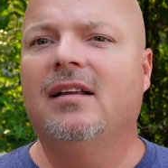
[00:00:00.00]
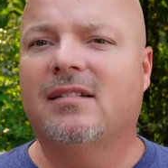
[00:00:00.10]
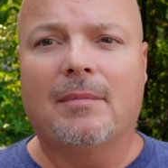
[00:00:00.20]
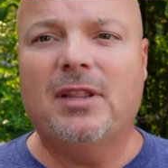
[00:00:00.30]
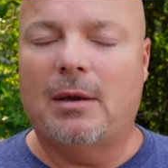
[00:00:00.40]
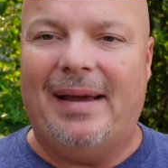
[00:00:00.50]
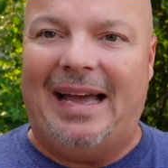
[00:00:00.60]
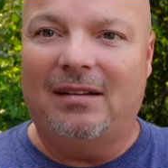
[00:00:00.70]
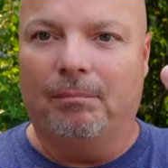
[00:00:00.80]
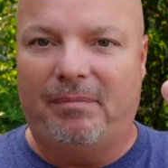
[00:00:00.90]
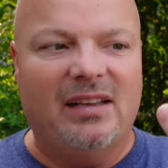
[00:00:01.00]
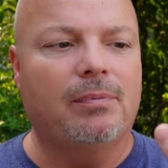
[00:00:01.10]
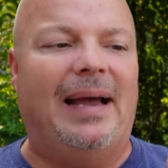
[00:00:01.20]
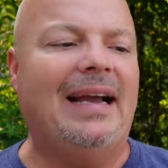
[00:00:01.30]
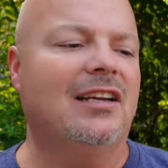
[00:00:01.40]
Some of the
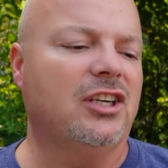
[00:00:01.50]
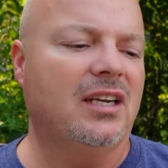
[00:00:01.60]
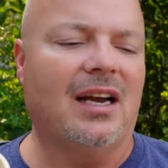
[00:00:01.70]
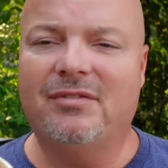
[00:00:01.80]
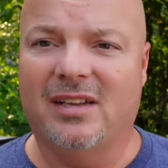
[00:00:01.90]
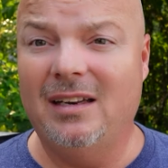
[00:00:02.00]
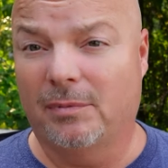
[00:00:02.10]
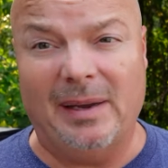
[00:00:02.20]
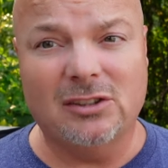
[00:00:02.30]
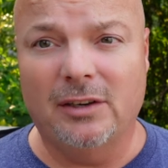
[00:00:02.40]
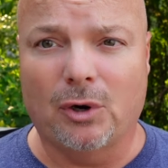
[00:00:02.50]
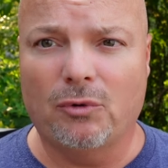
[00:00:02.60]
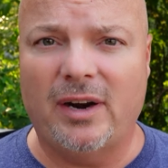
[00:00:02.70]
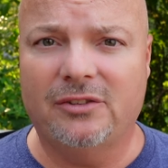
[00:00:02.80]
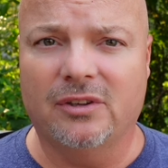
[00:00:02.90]
best packaging I've seen, especially for a
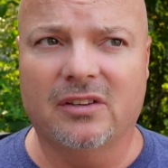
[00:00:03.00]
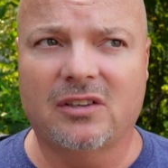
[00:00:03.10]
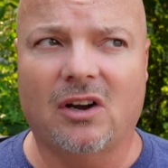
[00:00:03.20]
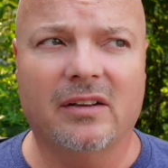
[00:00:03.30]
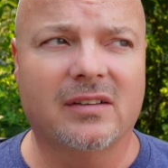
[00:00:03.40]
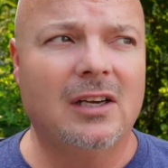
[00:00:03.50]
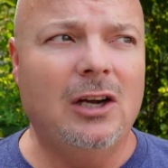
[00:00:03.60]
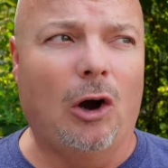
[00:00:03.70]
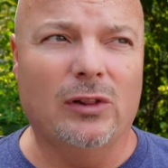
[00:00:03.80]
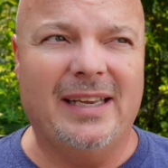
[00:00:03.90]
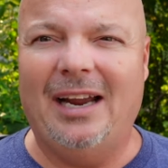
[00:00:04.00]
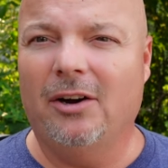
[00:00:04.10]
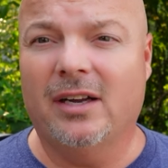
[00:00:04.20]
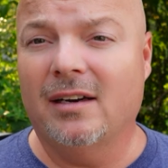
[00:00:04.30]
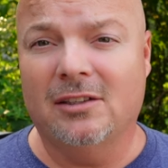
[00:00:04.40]
razor this cost. Only
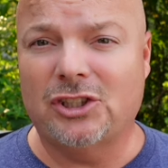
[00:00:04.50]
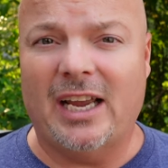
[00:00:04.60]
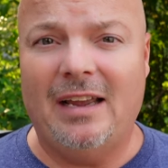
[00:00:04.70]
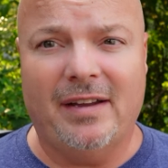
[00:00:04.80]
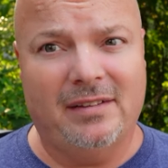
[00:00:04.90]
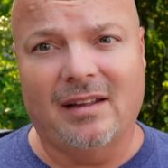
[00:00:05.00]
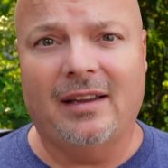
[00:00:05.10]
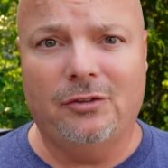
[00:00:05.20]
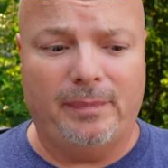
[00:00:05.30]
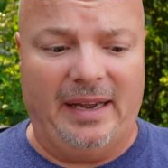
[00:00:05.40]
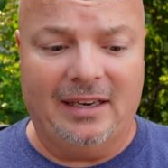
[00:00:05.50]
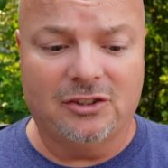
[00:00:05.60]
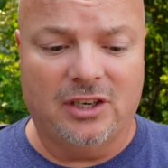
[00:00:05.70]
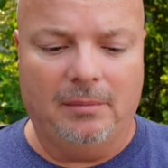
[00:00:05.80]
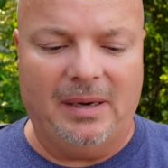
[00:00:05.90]
Haircut and Shave has nicer
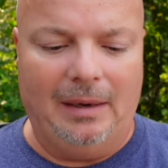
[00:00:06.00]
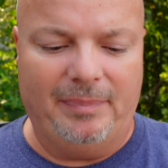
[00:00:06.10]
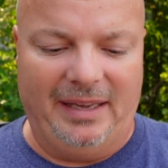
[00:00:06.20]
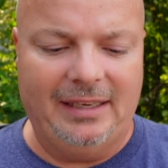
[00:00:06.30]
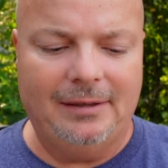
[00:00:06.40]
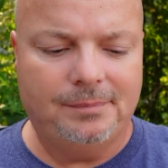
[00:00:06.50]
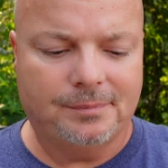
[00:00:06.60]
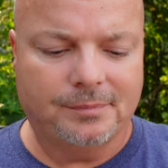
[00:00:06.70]
packaging, in my opinion.